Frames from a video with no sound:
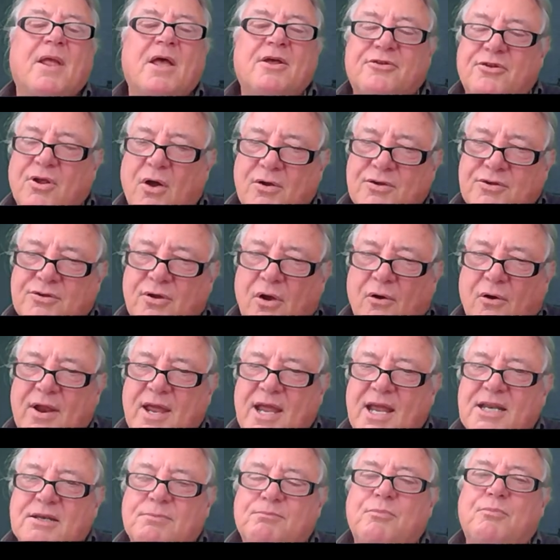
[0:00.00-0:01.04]
So
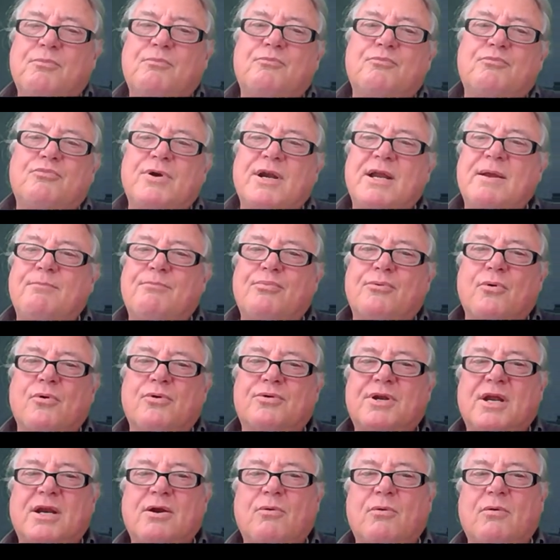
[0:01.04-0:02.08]
sorry, it's
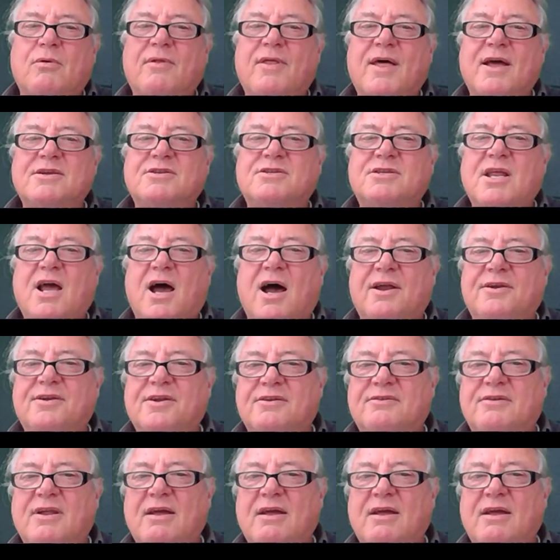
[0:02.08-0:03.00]
re-brought in all of those data.